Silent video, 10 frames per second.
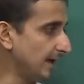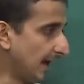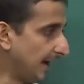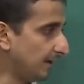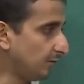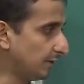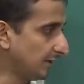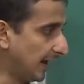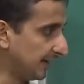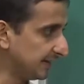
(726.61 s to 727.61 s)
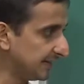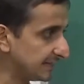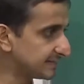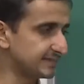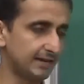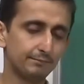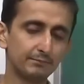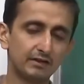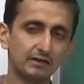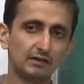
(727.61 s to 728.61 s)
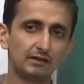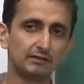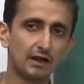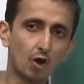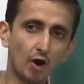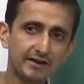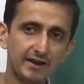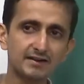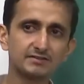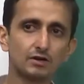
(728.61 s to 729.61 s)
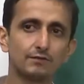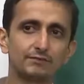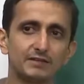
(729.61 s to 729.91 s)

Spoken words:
and at each step the contents of